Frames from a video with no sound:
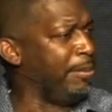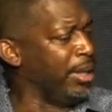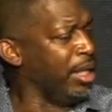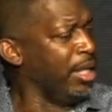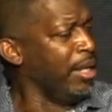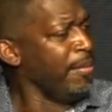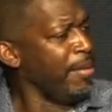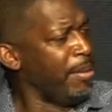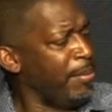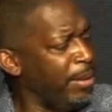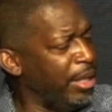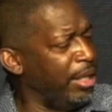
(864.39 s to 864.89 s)
But
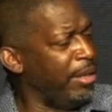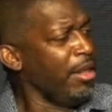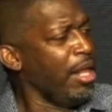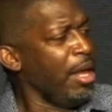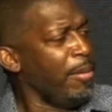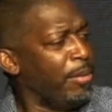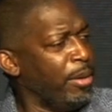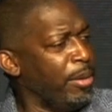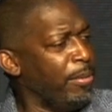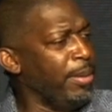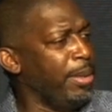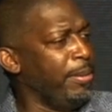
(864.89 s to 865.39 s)
but
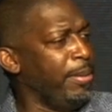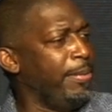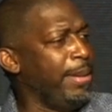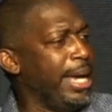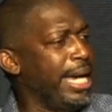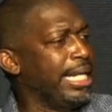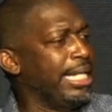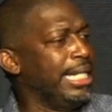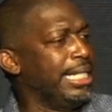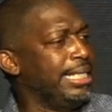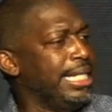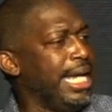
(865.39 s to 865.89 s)
but remember
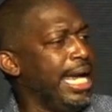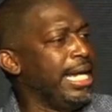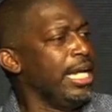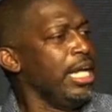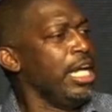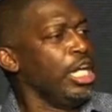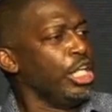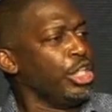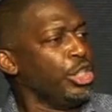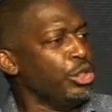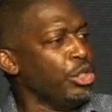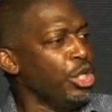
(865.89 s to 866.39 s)
back in the day,
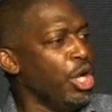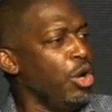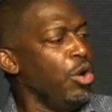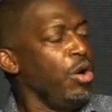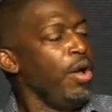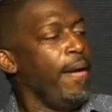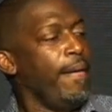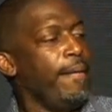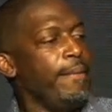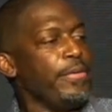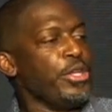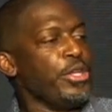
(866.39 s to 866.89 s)
you know,
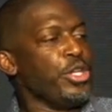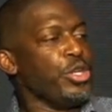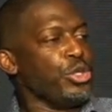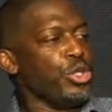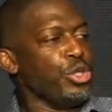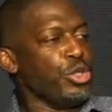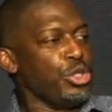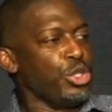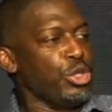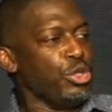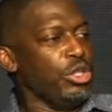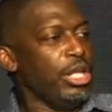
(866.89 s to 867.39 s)
you, you,
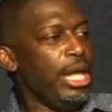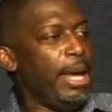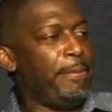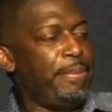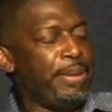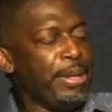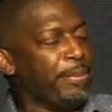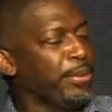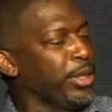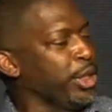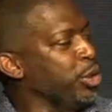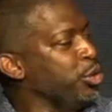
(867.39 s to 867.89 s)
you let
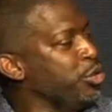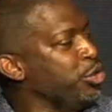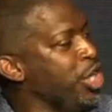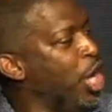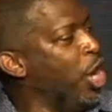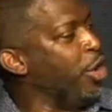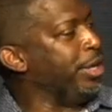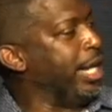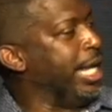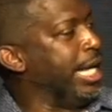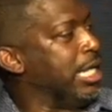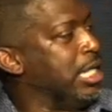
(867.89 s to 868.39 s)
people you
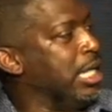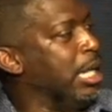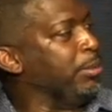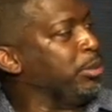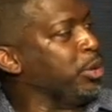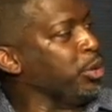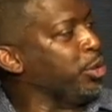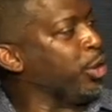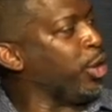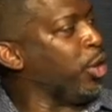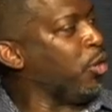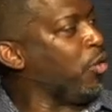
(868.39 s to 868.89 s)
know they come through
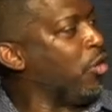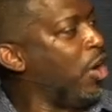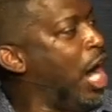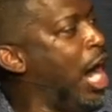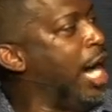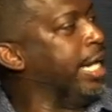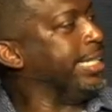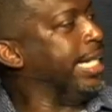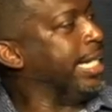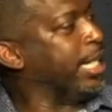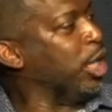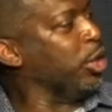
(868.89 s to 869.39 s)
the
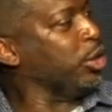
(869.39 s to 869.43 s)
garage, they go